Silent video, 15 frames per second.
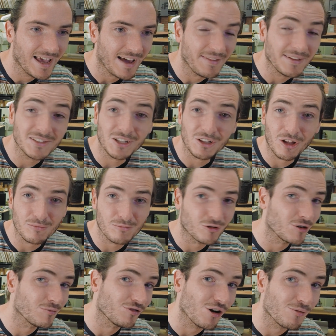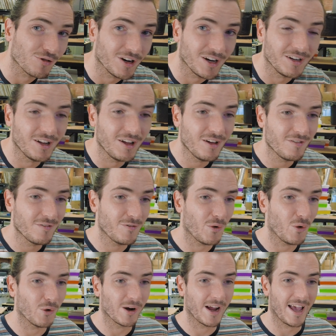And that's a lot more appropriate
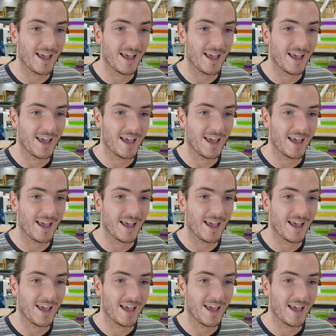for